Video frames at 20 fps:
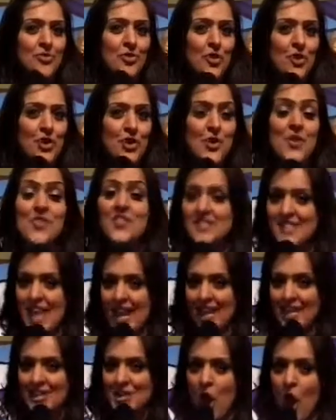for you in the
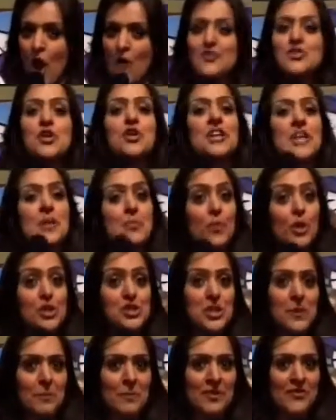second half. So keep
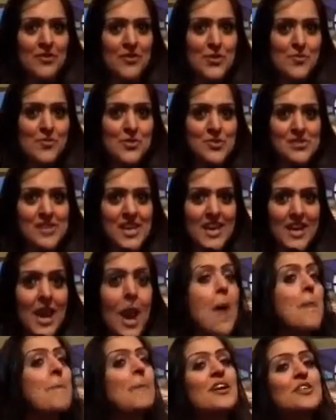watching BFU Music,
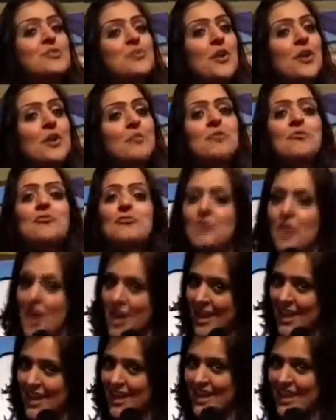because we're going to be right
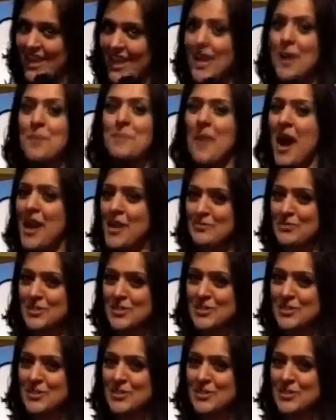here in Madame